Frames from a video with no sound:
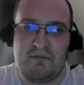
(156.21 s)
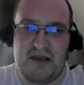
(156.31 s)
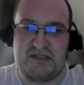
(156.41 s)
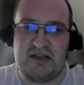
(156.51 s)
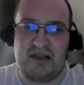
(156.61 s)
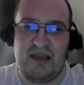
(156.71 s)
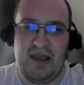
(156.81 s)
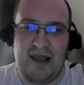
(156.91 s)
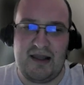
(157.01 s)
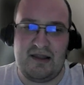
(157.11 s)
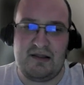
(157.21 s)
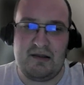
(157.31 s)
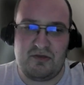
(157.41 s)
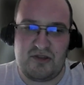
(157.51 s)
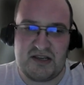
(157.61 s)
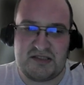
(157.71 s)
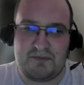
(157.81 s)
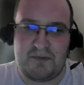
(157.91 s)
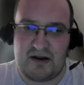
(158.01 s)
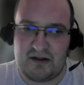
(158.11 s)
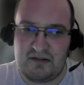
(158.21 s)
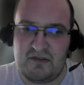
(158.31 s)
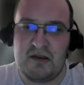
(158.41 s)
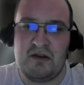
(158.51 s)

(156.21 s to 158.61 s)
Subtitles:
basically adding this part